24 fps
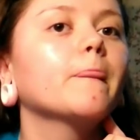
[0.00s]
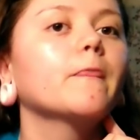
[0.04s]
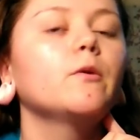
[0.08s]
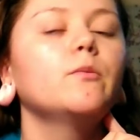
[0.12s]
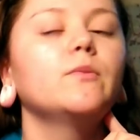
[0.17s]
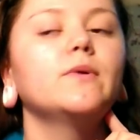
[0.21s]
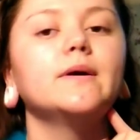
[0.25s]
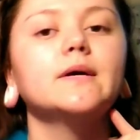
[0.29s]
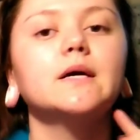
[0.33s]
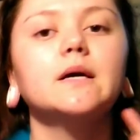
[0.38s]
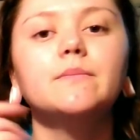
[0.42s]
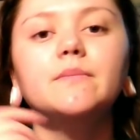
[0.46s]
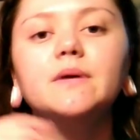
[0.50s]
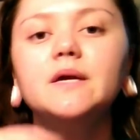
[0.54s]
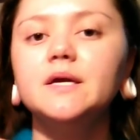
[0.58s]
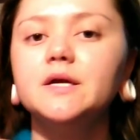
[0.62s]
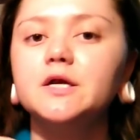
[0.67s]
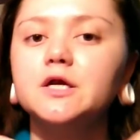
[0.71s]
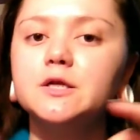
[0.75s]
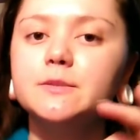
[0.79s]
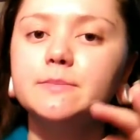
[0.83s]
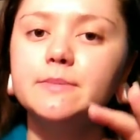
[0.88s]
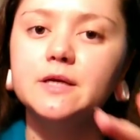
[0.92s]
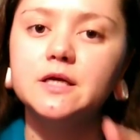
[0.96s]
when I got my
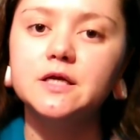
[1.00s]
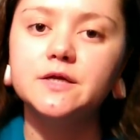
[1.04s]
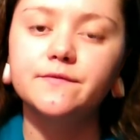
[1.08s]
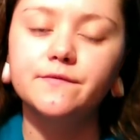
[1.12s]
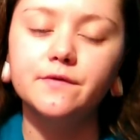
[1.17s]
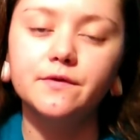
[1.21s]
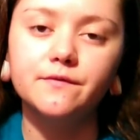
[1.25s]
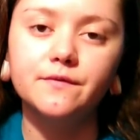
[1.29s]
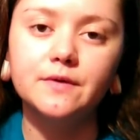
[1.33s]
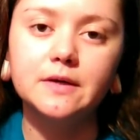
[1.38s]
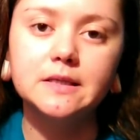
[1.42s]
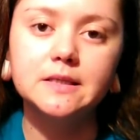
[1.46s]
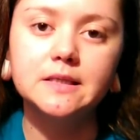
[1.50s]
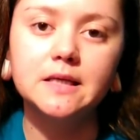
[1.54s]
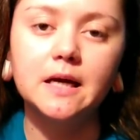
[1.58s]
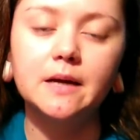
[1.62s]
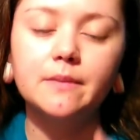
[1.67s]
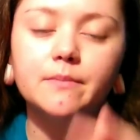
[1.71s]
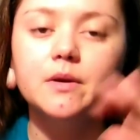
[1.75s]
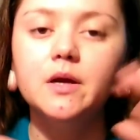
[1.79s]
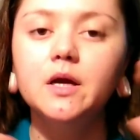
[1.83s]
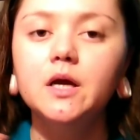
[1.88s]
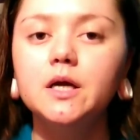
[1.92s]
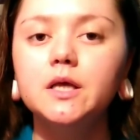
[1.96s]
ears pierced for the first
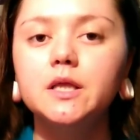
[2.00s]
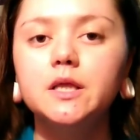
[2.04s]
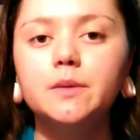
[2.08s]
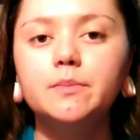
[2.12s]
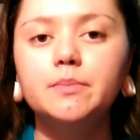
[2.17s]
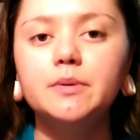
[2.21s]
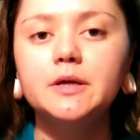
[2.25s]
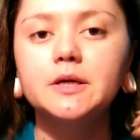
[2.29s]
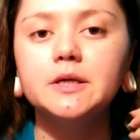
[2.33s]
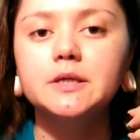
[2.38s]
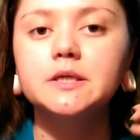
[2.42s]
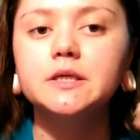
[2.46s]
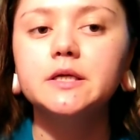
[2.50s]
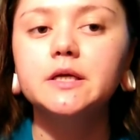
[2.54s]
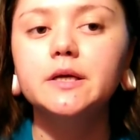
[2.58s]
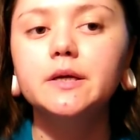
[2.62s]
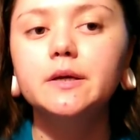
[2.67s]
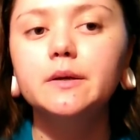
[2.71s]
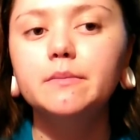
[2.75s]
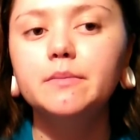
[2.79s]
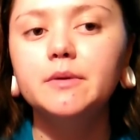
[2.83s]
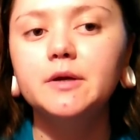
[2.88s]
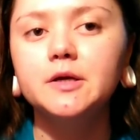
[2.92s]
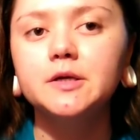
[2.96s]
time, the
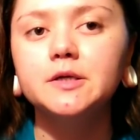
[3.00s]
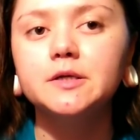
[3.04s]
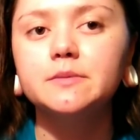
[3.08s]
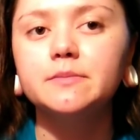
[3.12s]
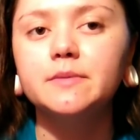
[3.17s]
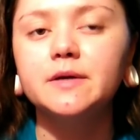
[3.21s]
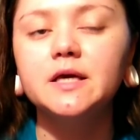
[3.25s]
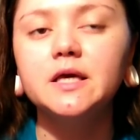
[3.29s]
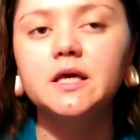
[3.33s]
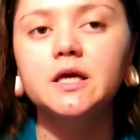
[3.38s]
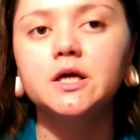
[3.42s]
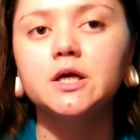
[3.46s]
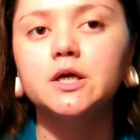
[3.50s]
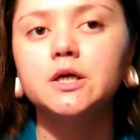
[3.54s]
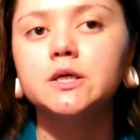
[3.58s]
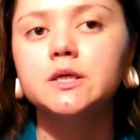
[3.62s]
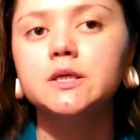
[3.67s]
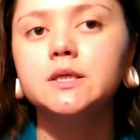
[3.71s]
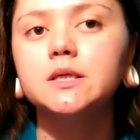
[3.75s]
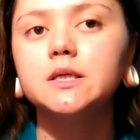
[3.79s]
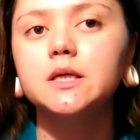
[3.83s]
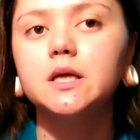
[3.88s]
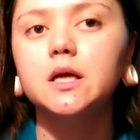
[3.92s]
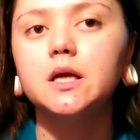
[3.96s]
piercer pierced my
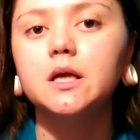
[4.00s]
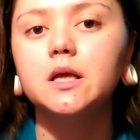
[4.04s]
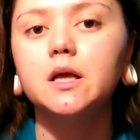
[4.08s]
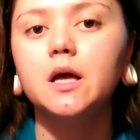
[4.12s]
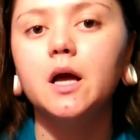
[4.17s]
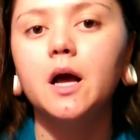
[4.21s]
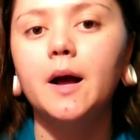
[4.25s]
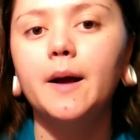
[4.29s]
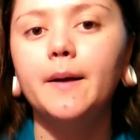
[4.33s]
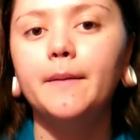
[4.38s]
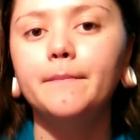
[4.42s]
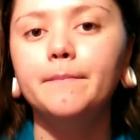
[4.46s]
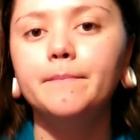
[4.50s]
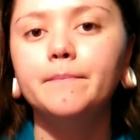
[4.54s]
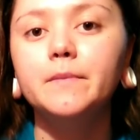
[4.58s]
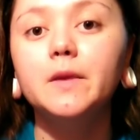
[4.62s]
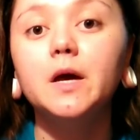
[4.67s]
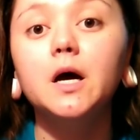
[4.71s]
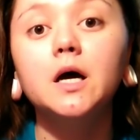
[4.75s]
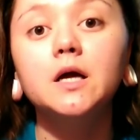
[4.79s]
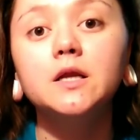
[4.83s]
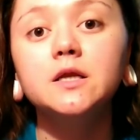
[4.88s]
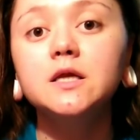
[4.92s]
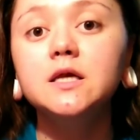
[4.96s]
ears
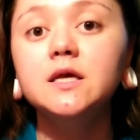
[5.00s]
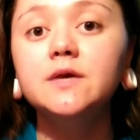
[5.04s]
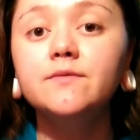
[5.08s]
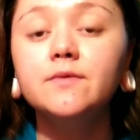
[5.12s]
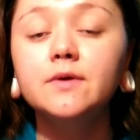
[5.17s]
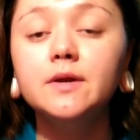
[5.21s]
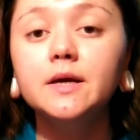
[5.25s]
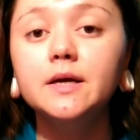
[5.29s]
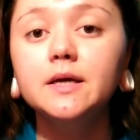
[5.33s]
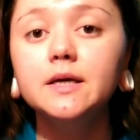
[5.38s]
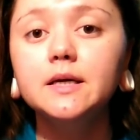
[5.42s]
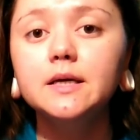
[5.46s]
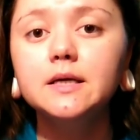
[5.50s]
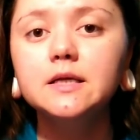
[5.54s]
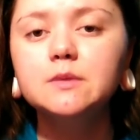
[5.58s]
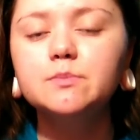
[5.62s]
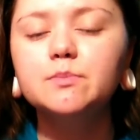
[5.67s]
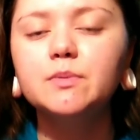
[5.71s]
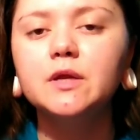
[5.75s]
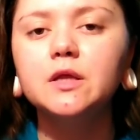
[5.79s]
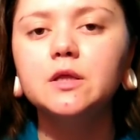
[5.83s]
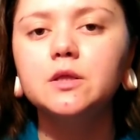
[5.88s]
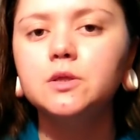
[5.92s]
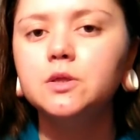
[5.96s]
uneven, I
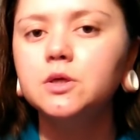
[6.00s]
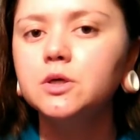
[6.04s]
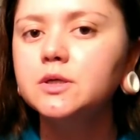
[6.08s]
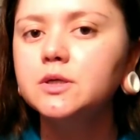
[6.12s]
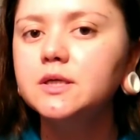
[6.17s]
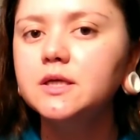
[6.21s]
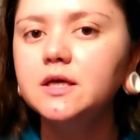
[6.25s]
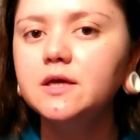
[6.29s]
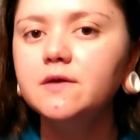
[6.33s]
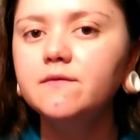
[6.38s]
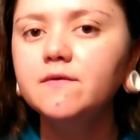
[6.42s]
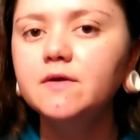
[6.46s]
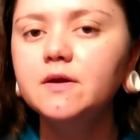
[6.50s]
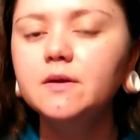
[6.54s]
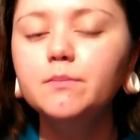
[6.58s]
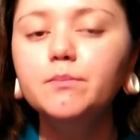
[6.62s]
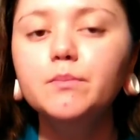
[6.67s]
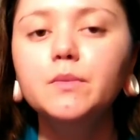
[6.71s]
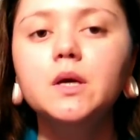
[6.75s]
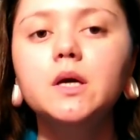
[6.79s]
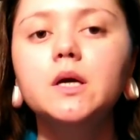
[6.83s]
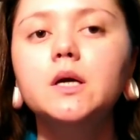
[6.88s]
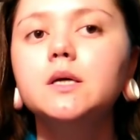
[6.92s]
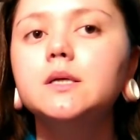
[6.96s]
guess, but it looked even.
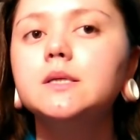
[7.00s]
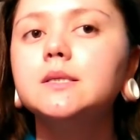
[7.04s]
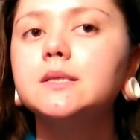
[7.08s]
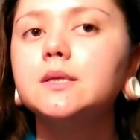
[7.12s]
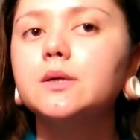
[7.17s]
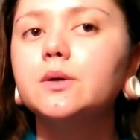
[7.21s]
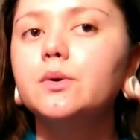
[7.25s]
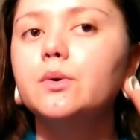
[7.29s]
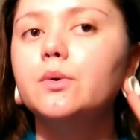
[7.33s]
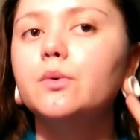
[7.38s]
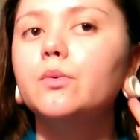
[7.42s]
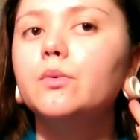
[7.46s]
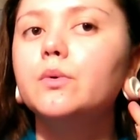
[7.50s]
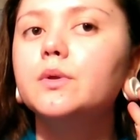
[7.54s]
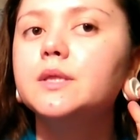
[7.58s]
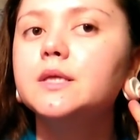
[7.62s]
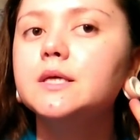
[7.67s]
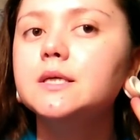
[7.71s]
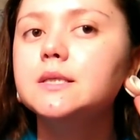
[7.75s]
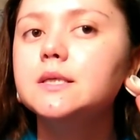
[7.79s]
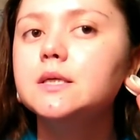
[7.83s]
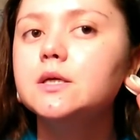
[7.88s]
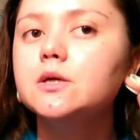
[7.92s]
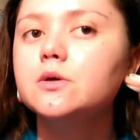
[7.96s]
So
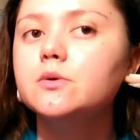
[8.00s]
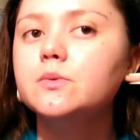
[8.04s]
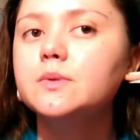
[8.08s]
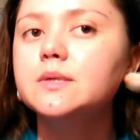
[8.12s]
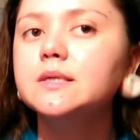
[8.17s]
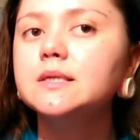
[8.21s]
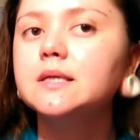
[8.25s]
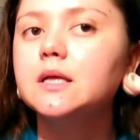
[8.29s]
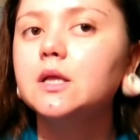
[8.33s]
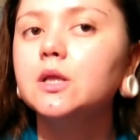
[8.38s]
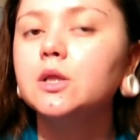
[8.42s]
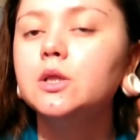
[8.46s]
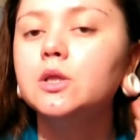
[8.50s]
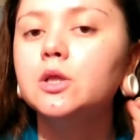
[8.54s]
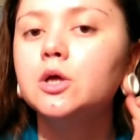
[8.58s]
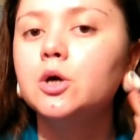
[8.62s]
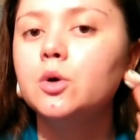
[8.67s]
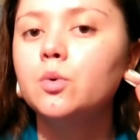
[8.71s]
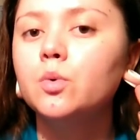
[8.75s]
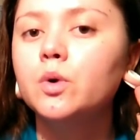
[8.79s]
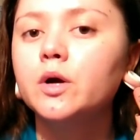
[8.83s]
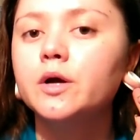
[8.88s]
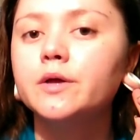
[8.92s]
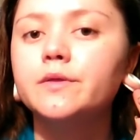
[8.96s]
this ear was
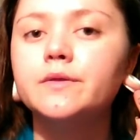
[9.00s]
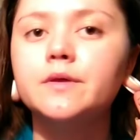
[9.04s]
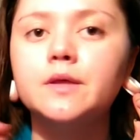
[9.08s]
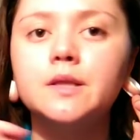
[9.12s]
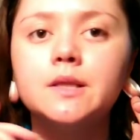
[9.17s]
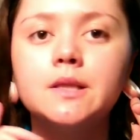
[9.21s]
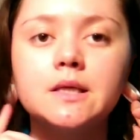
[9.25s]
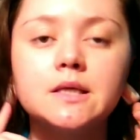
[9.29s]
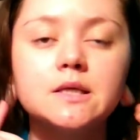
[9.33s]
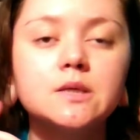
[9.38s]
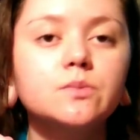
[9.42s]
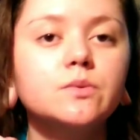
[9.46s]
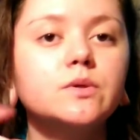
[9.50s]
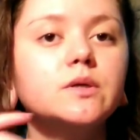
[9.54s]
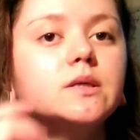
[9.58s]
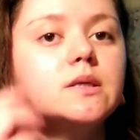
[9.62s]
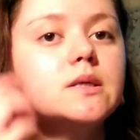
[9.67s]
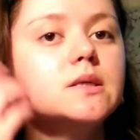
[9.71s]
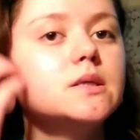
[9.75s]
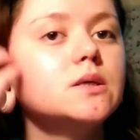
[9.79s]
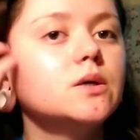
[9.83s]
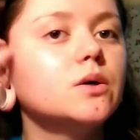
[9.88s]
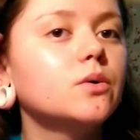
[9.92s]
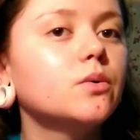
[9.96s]
lower than this
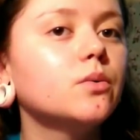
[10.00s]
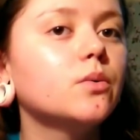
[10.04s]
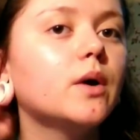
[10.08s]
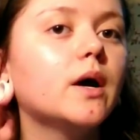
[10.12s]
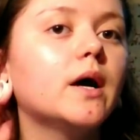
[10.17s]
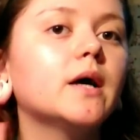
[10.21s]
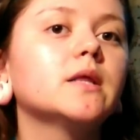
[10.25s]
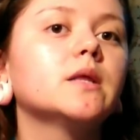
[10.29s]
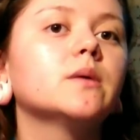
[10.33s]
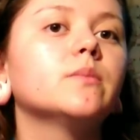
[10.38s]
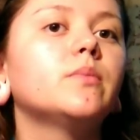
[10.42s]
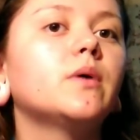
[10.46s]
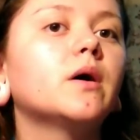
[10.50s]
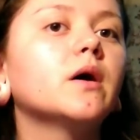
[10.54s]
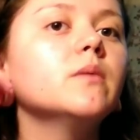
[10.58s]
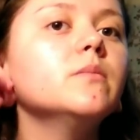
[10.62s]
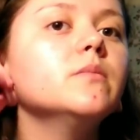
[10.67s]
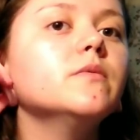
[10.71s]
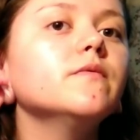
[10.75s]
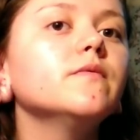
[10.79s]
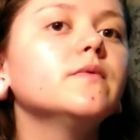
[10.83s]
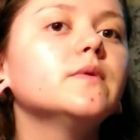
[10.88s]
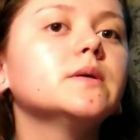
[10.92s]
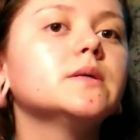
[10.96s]
one. So at the
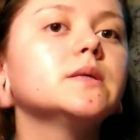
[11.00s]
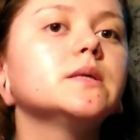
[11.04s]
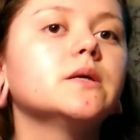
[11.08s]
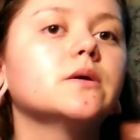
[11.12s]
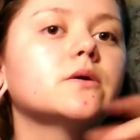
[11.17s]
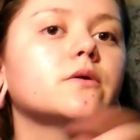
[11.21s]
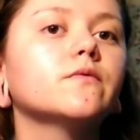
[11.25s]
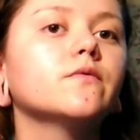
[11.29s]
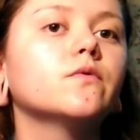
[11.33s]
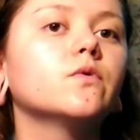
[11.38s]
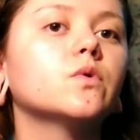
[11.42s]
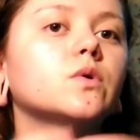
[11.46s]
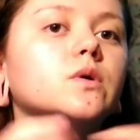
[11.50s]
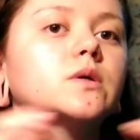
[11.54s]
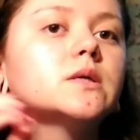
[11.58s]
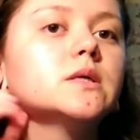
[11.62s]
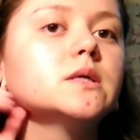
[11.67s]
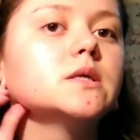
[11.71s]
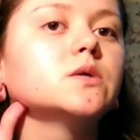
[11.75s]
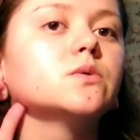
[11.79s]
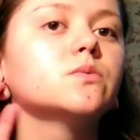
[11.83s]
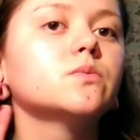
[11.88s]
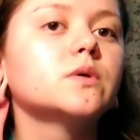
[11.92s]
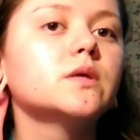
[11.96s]
bottom of this ear, of
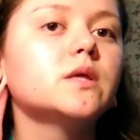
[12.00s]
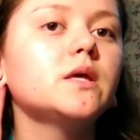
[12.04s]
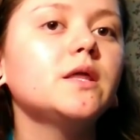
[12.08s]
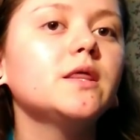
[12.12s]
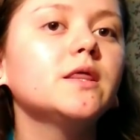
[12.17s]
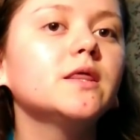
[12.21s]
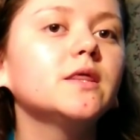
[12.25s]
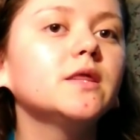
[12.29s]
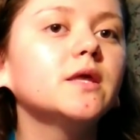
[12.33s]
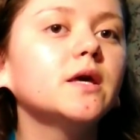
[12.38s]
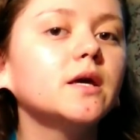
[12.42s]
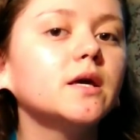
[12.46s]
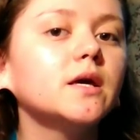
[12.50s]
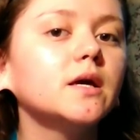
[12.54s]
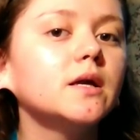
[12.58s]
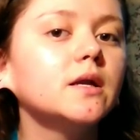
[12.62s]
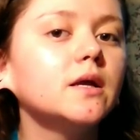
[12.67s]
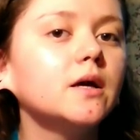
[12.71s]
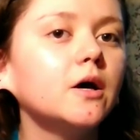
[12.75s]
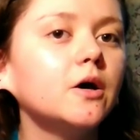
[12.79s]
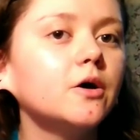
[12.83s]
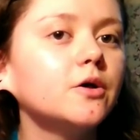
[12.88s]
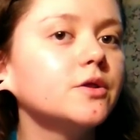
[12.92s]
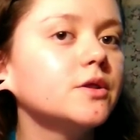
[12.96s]
course, it's really thick
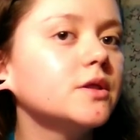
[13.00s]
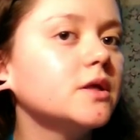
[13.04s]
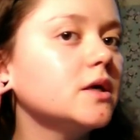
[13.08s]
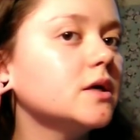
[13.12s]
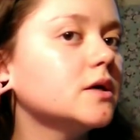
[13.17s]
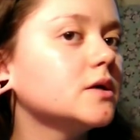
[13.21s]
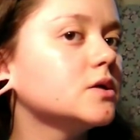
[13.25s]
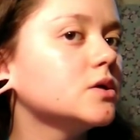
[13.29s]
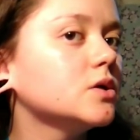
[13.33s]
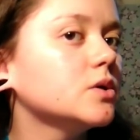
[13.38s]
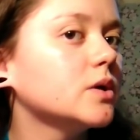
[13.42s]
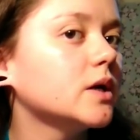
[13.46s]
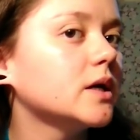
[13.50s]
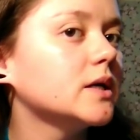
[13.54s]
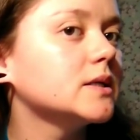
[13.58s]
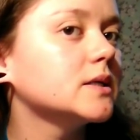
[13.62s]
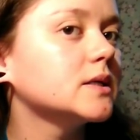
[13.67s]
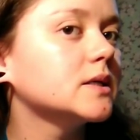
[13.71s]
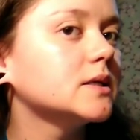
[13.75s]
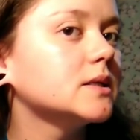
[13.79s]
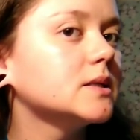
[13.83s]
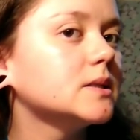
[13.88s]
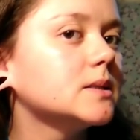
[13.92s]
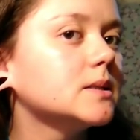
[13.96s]
and healthy, as you
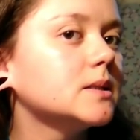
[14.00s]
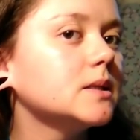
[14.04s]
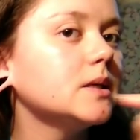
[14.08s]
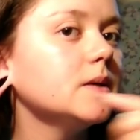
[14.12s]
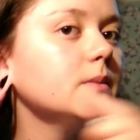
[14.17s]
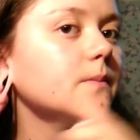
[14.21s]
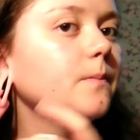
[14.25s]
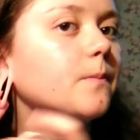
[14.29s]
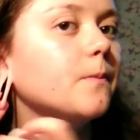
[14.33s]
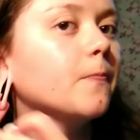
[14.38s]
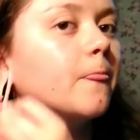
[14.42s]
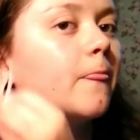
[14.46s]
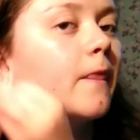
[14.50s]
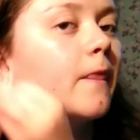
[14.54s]
guys can see.